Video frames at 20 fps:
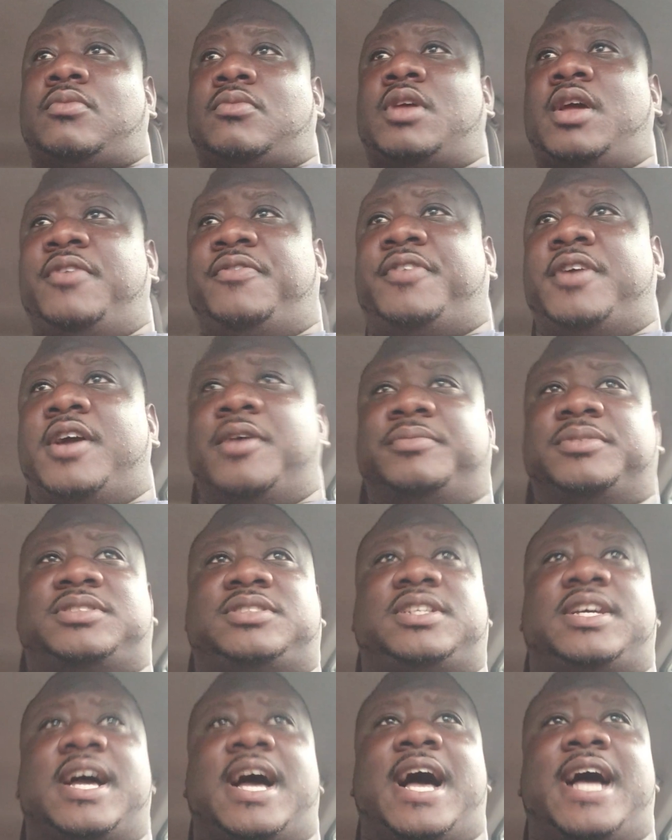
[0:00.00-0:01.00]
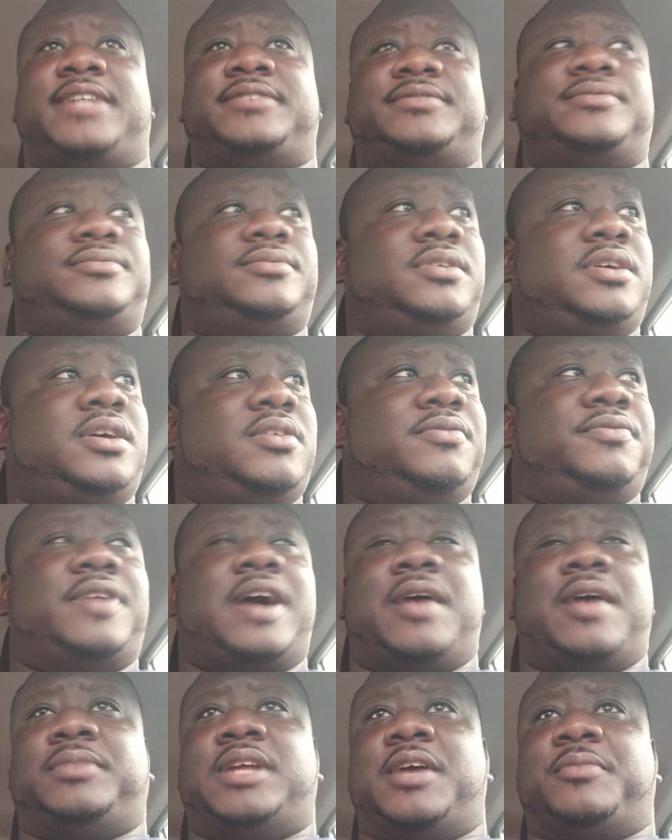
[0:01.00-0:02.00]
Hey fam, it's Scott,
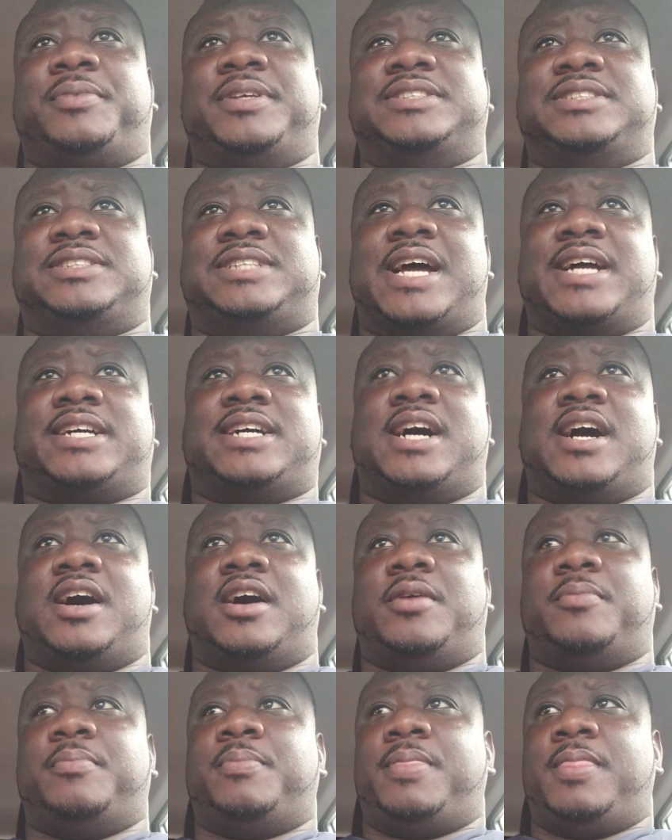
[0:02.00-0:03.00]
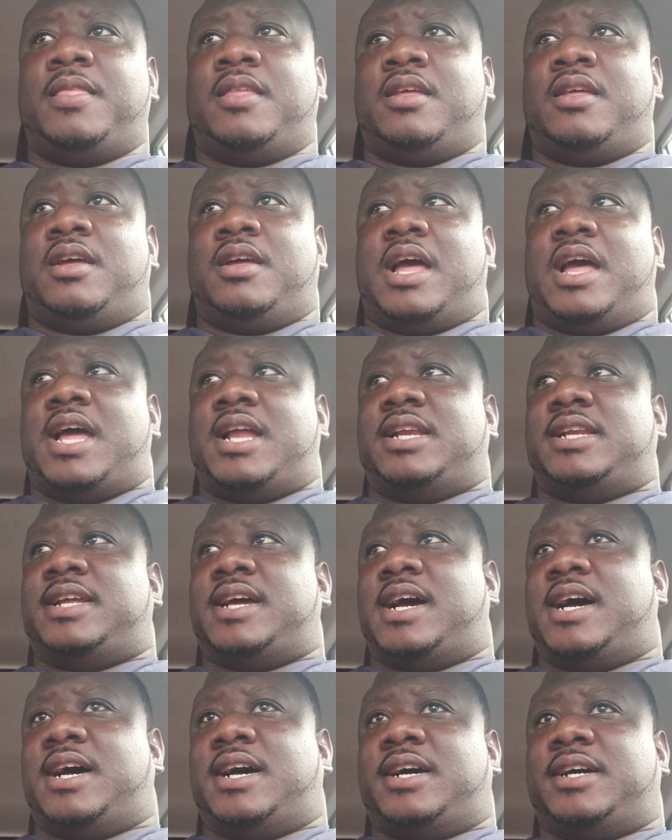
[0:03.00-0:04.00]
findblackbiz.com, and
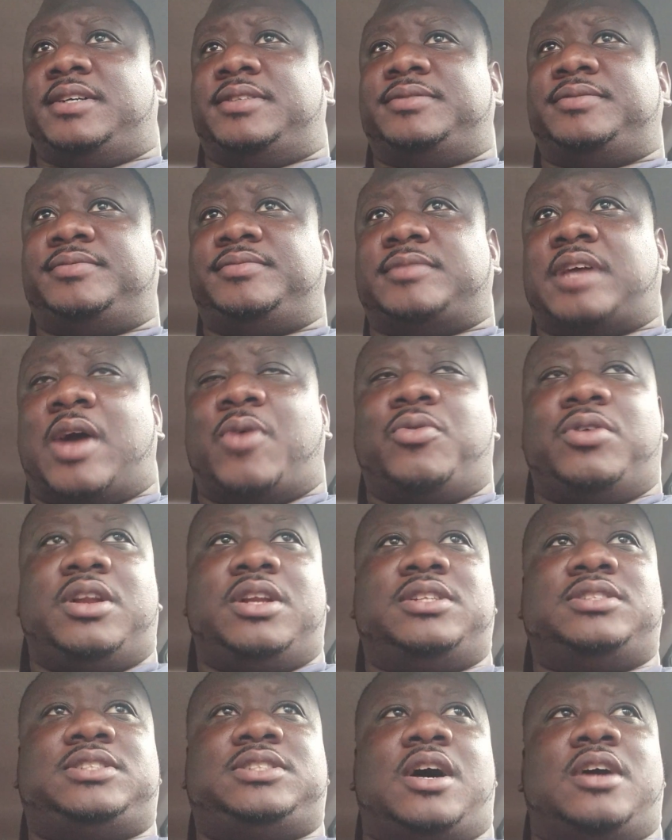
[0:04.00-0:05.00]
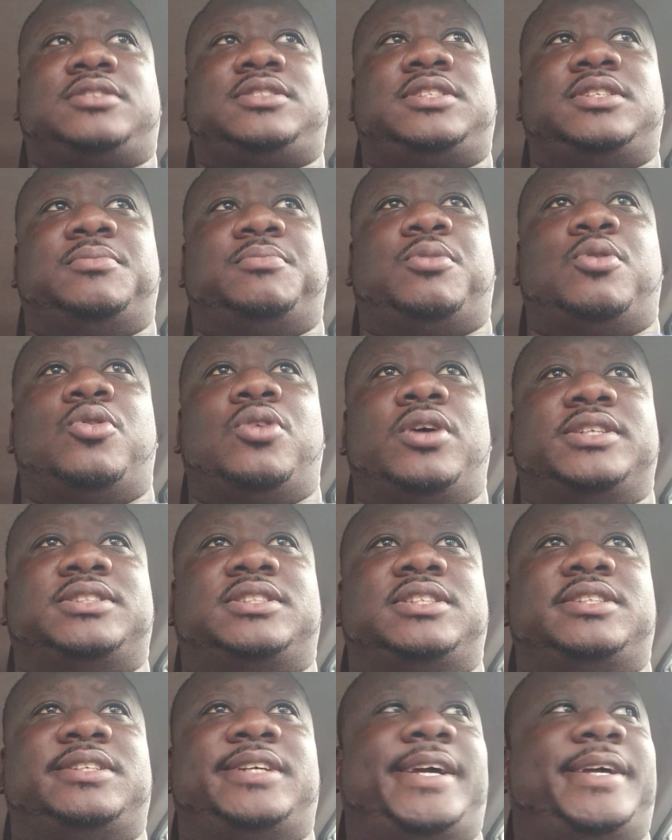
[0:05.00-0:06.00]
I wanted to talk to the boys
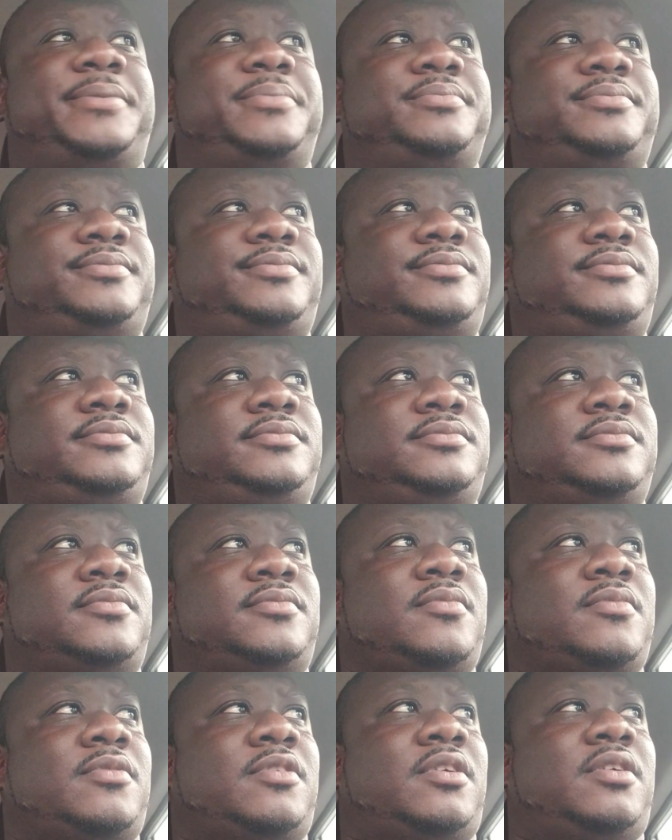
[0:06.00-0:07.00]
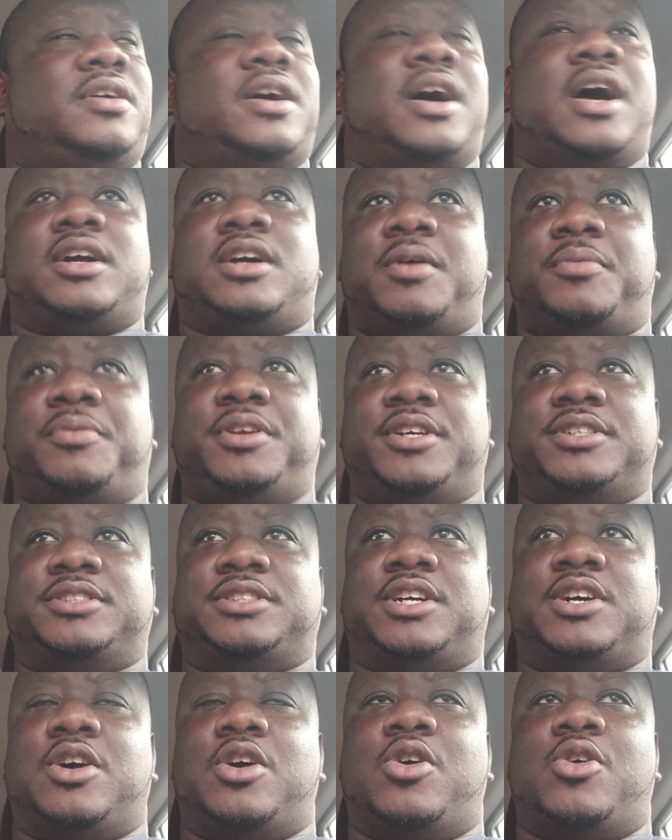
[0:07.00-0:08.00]
today. A couple years
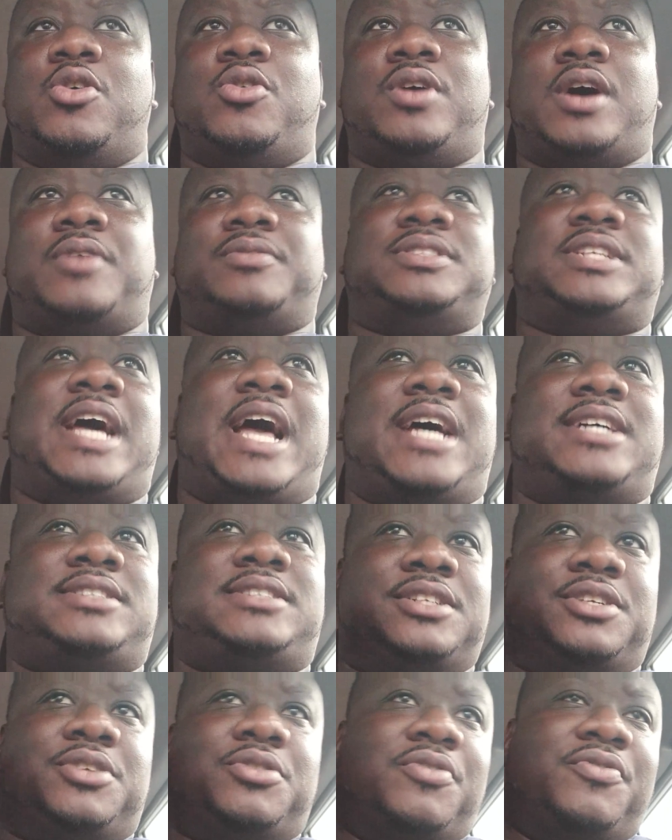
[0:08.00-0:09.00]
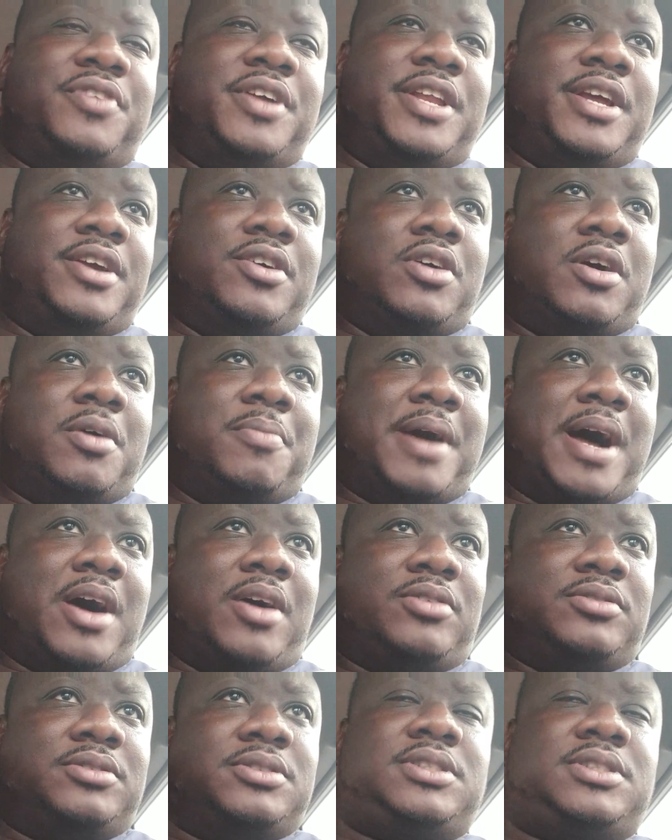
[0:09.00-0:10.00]
ago, I was asked to do a video
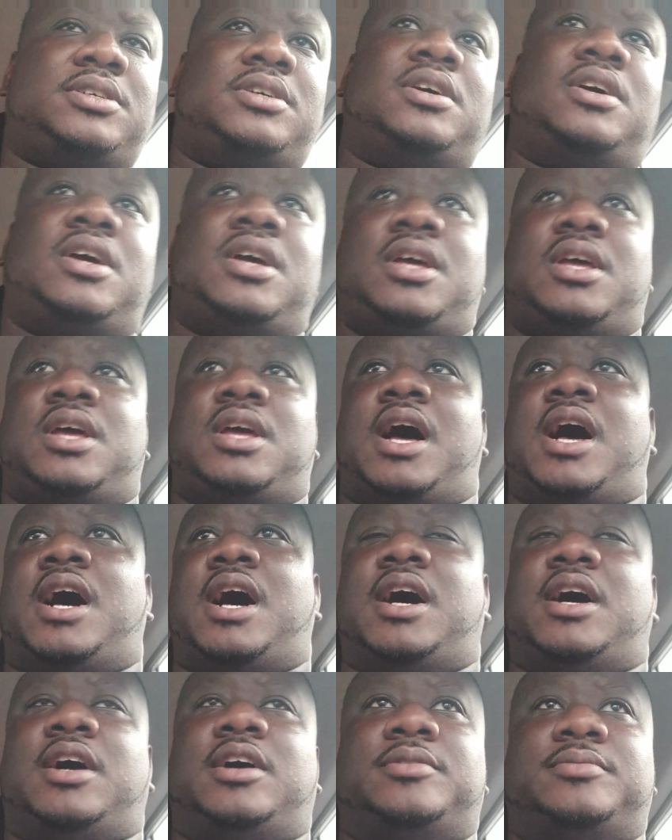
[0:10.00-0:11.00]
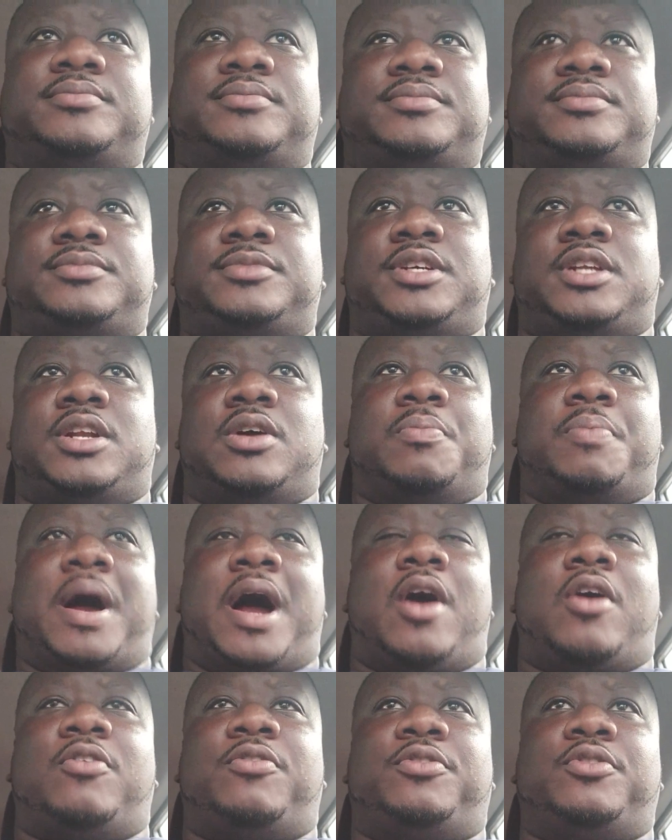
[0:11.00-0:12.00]
about,
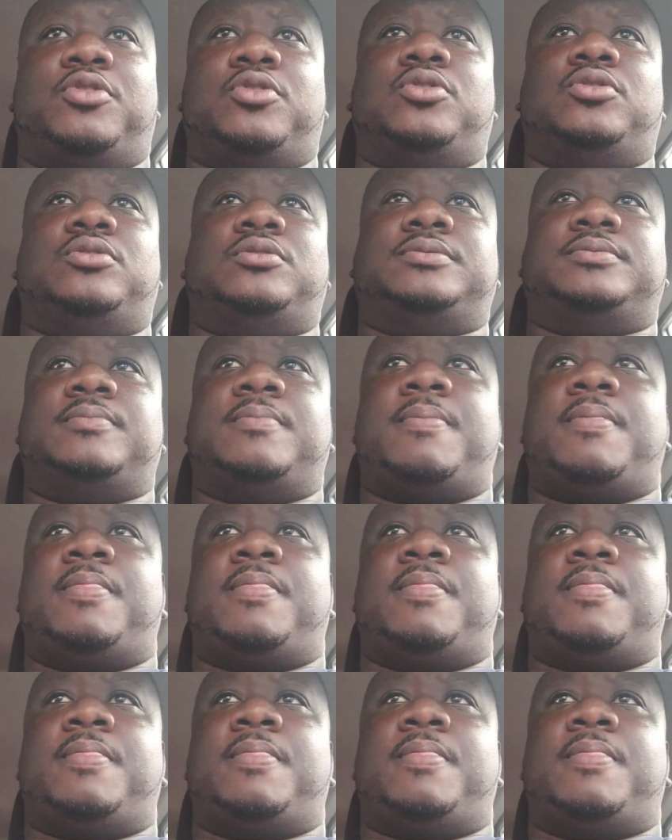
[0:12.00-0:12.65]
powerful